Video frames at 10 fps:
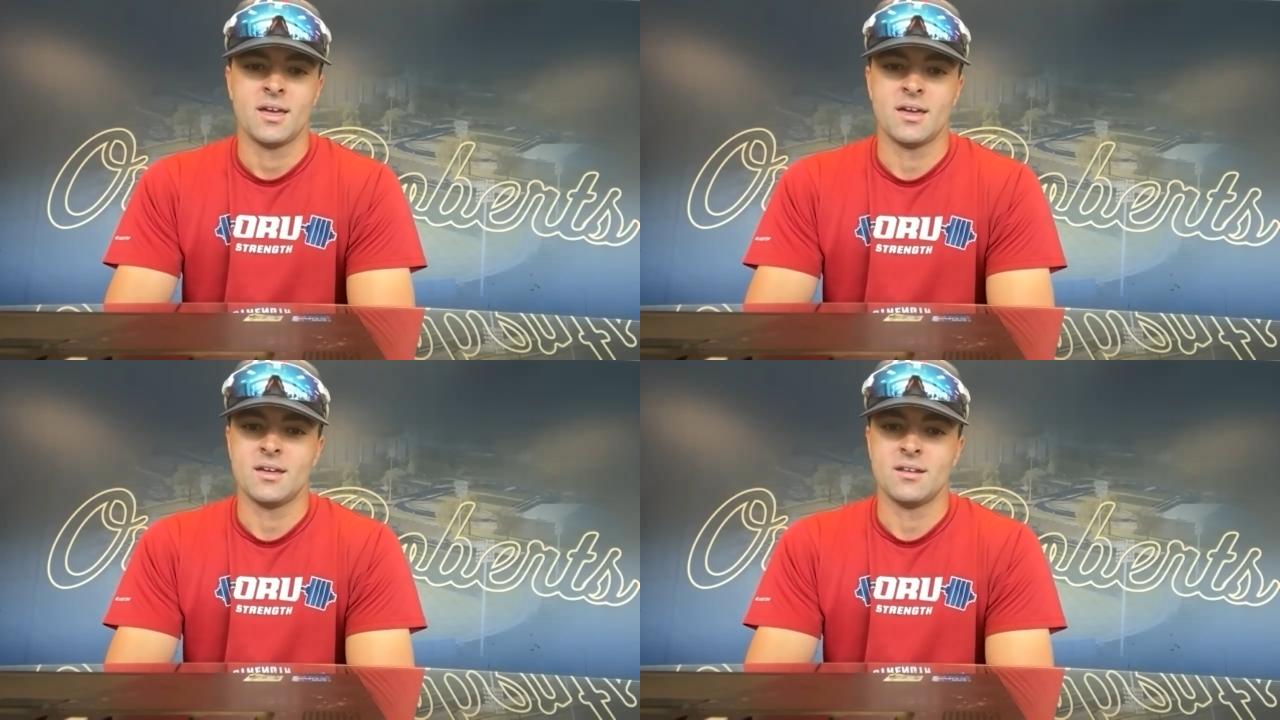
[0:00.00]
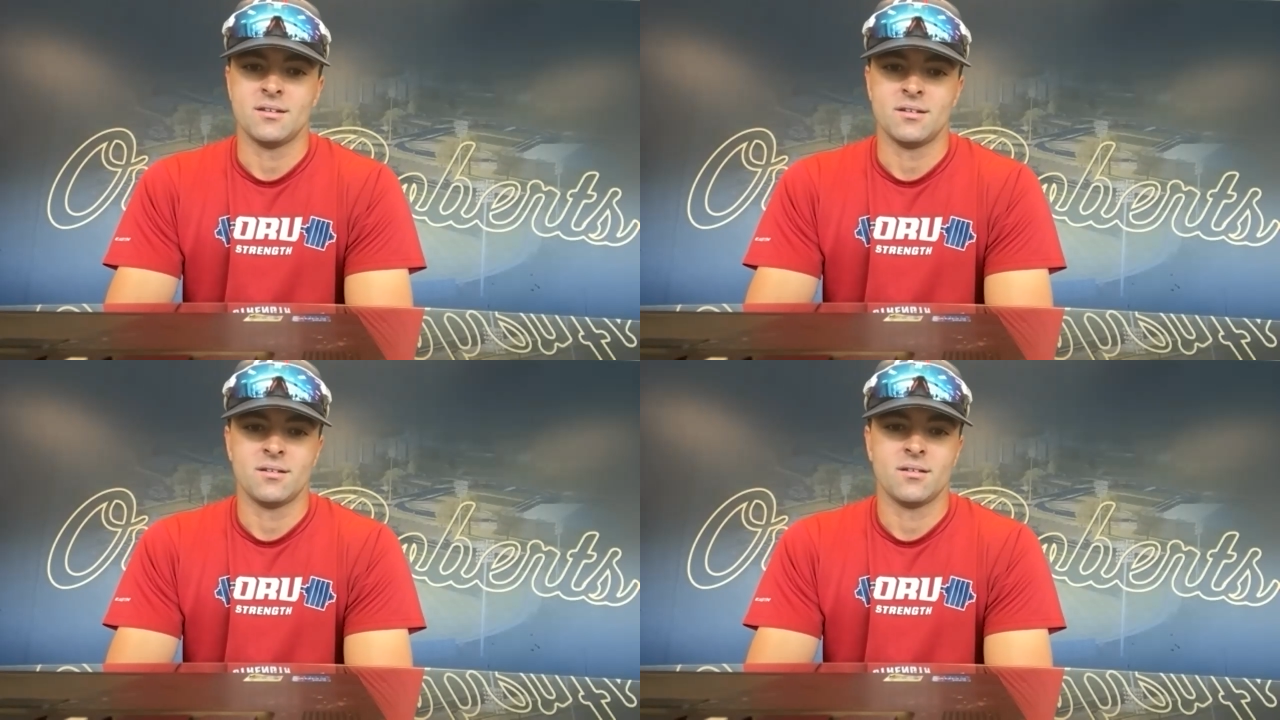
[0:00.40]

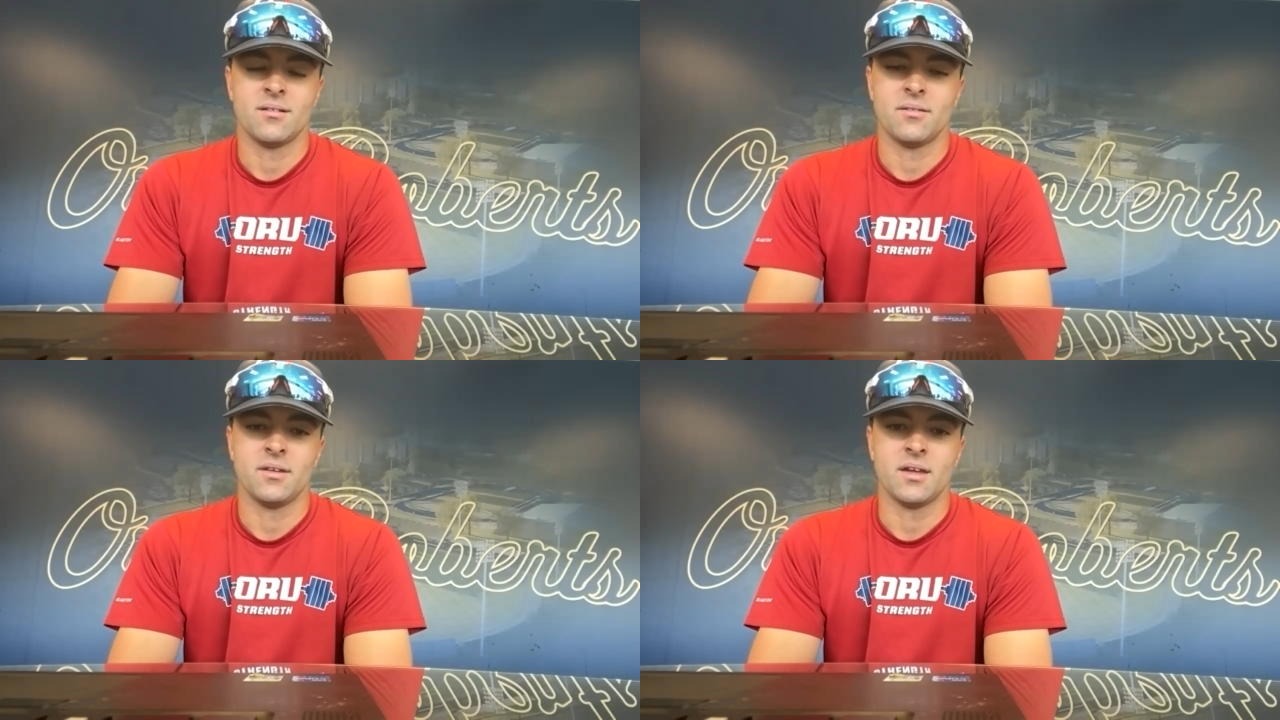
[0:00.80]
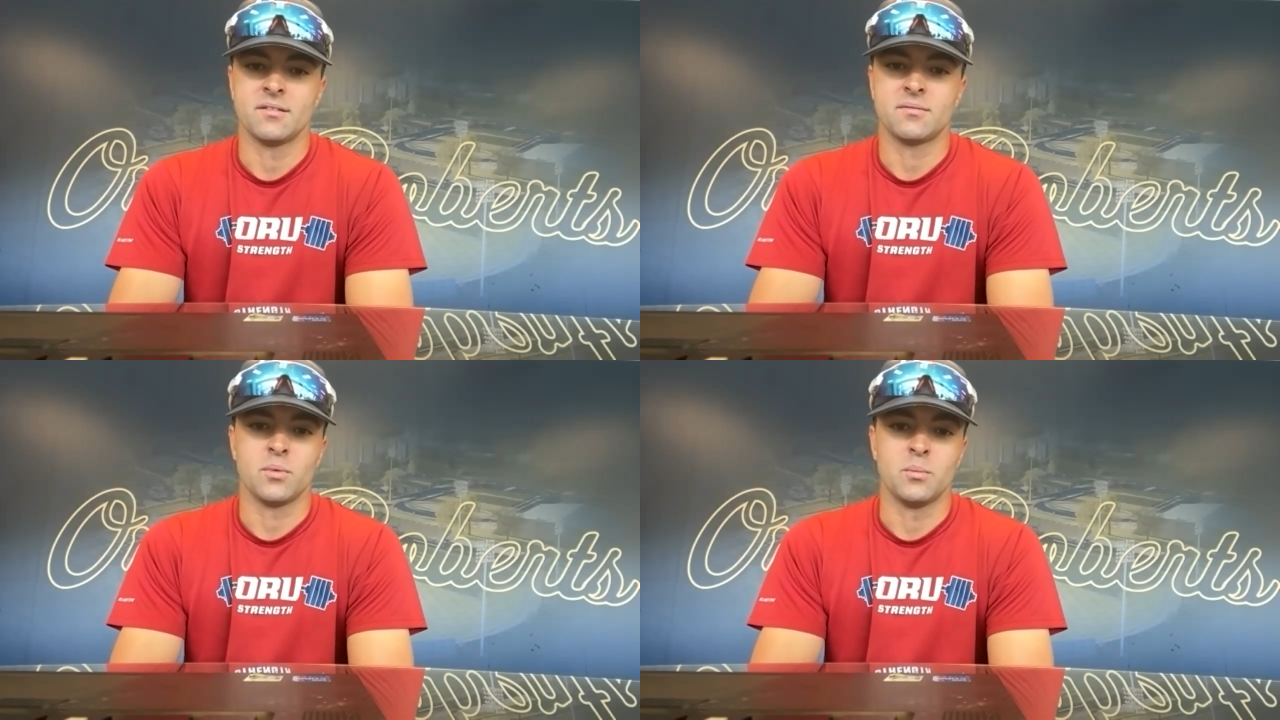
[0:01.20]
And
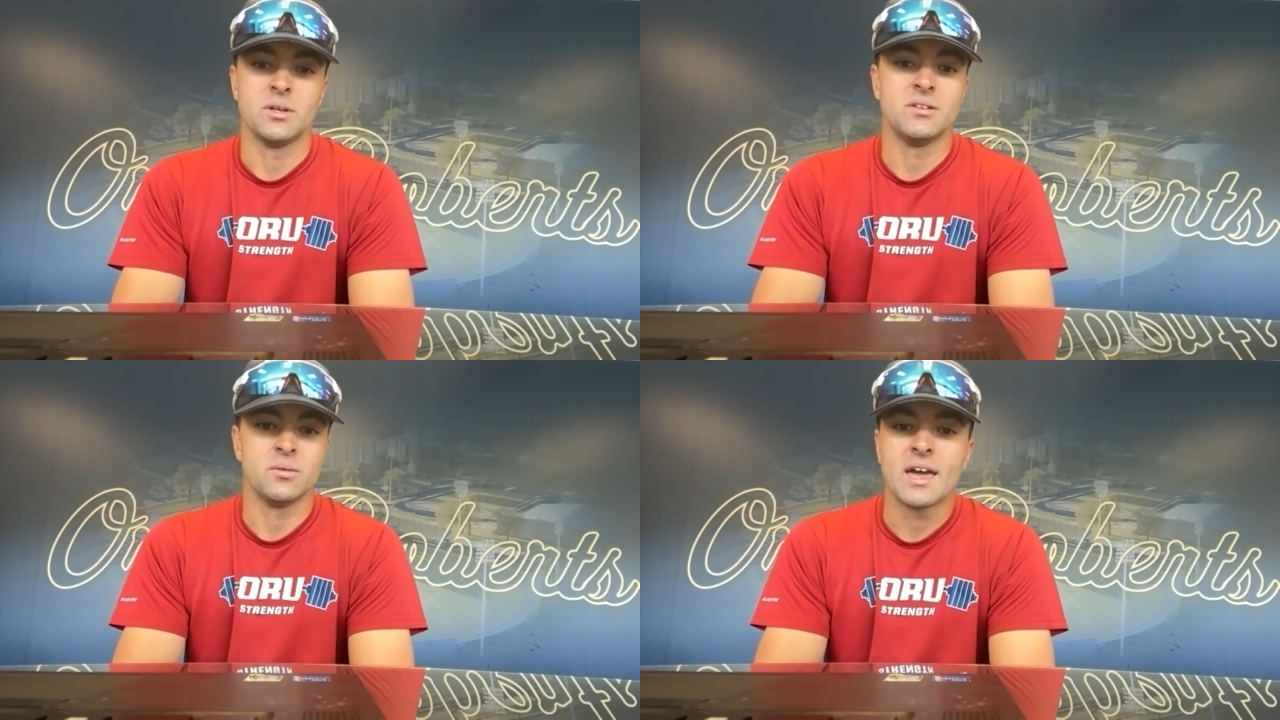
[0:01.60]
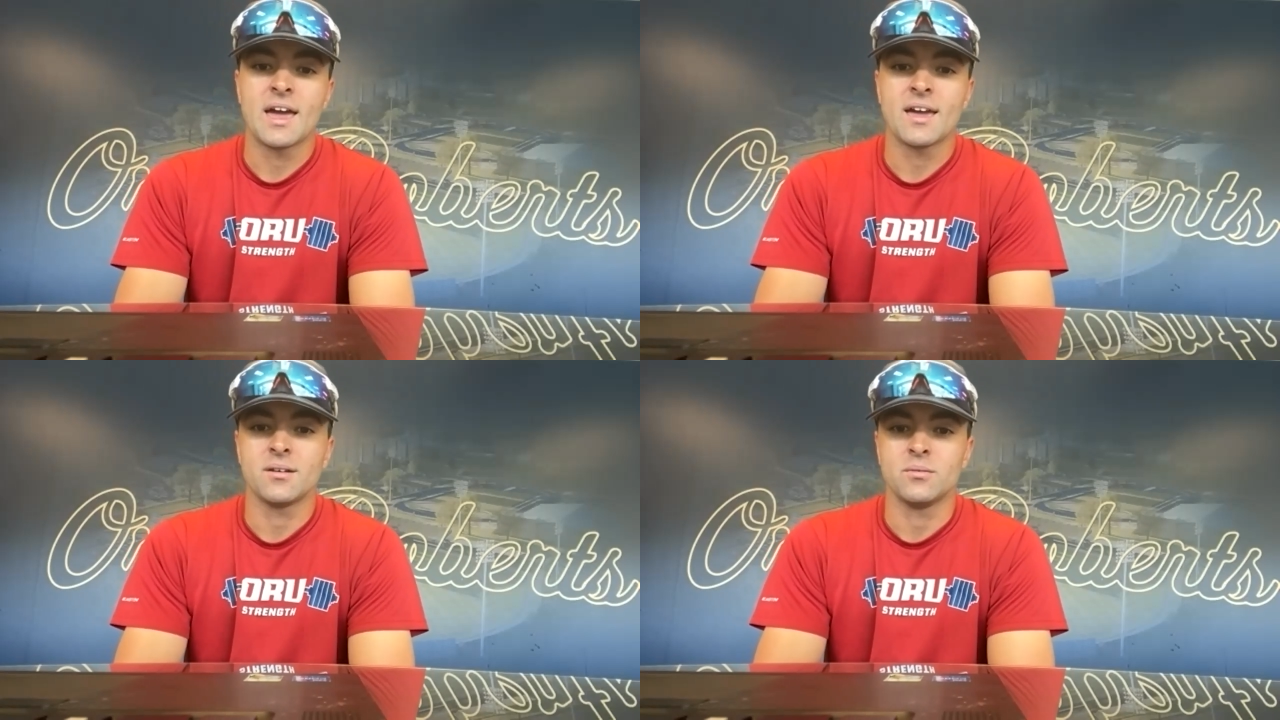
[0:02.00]
as when we do
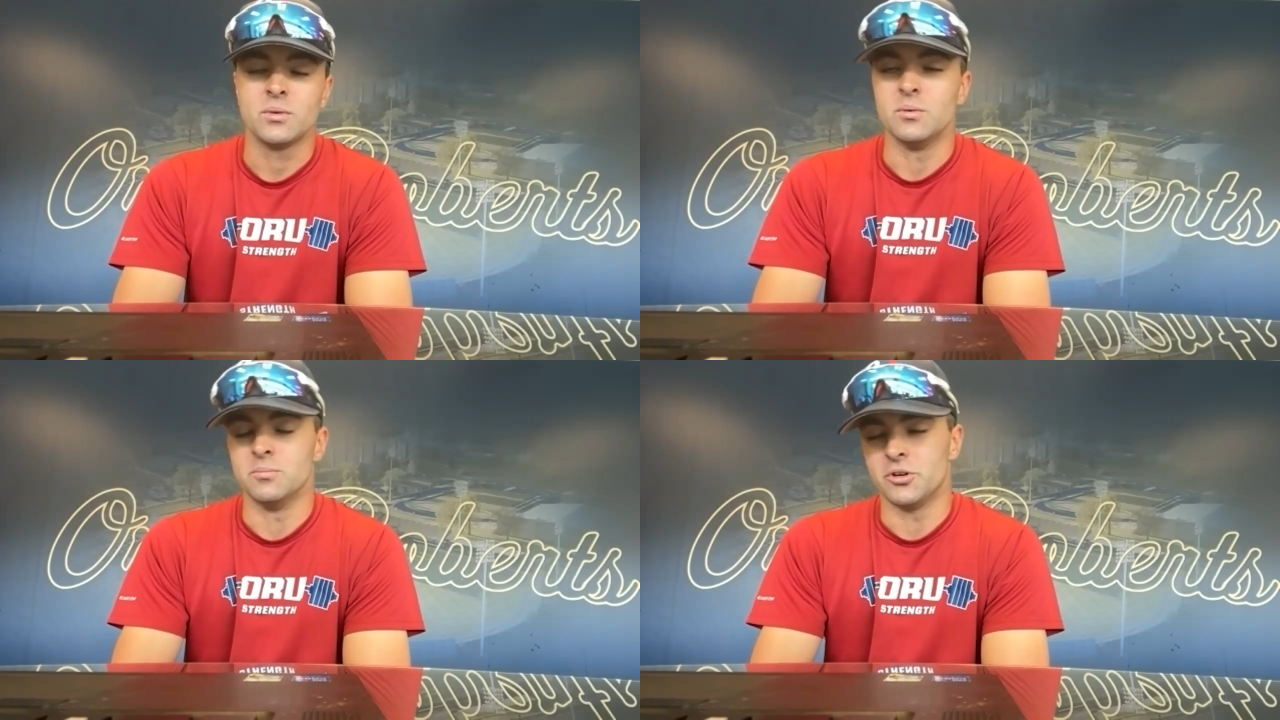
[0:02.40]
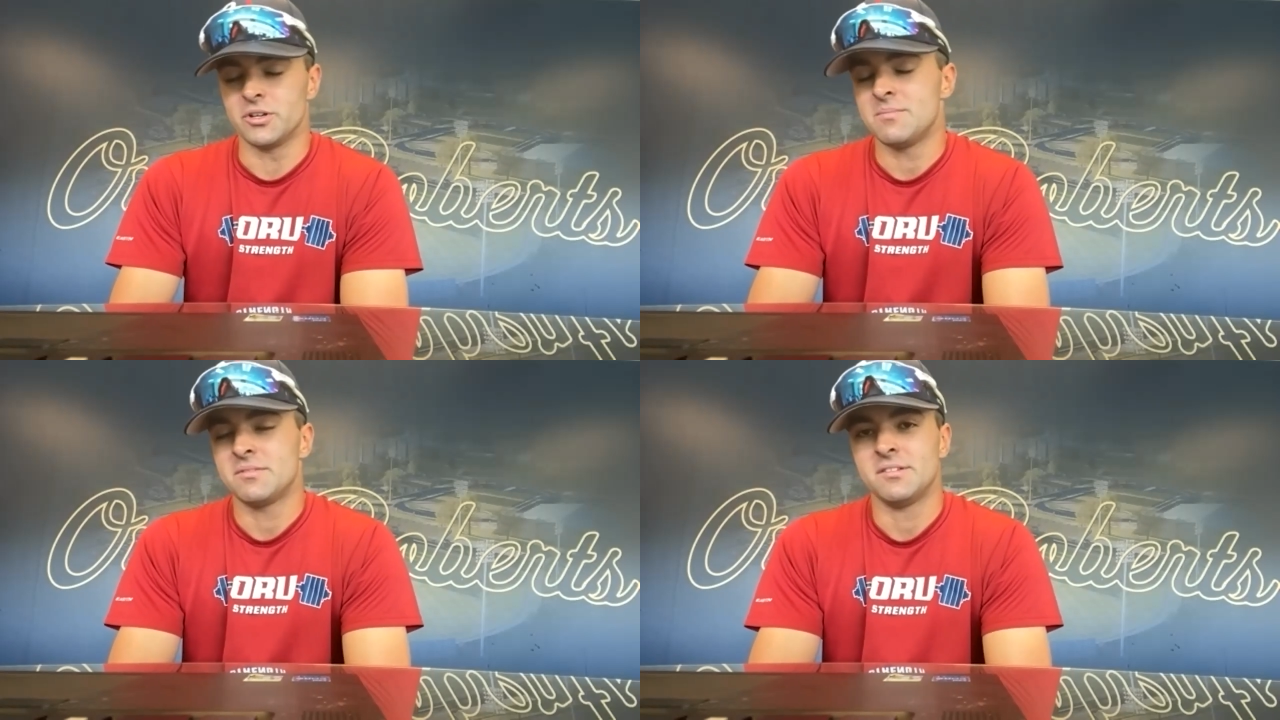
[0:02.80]
that, we win ball
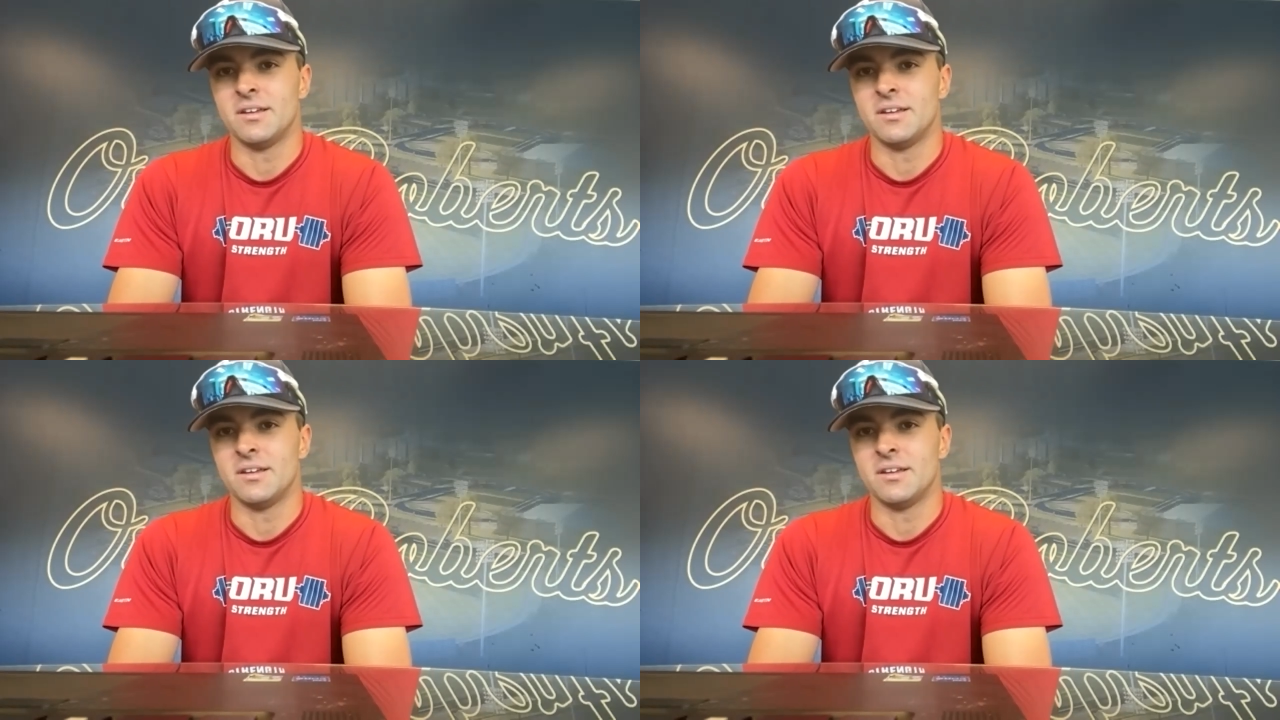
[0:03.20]
games.